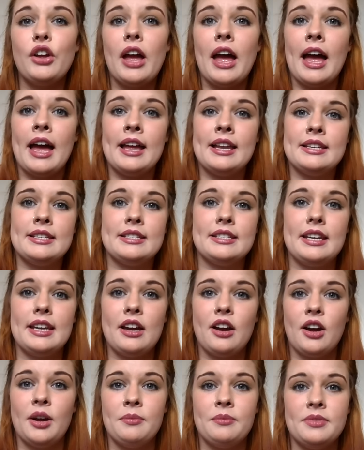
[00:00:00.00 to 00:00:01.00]
And
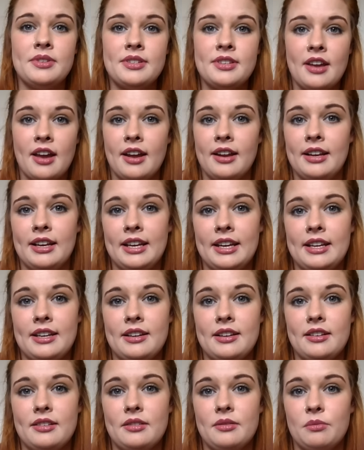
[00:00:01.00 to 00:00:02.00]
I'm
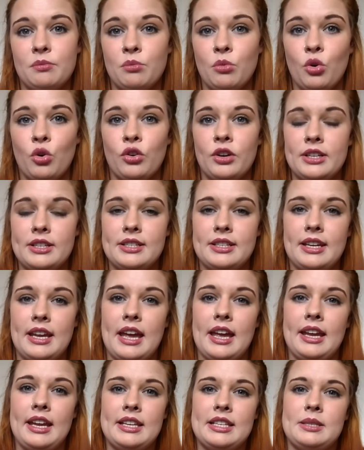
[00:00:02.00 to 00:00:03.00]
certainly more into
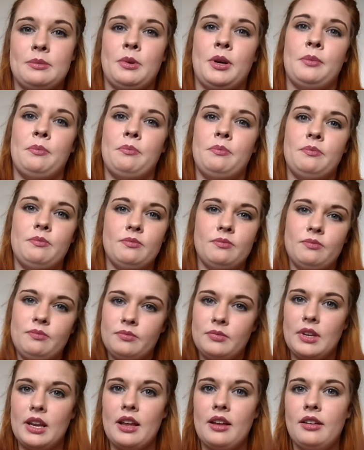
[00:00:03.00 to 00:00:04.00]
getting into my
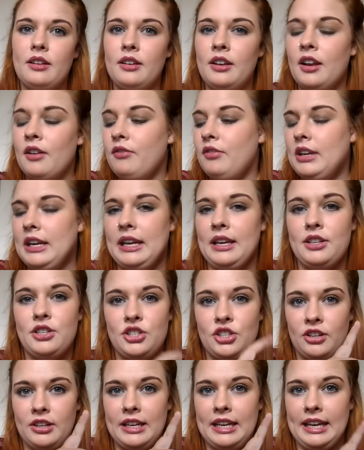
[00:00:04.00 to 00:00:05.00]
lovely
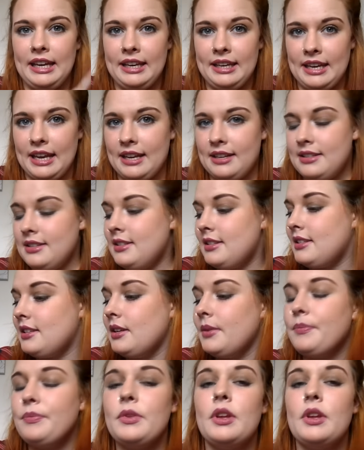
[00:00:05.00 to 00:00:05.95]
chunky knits.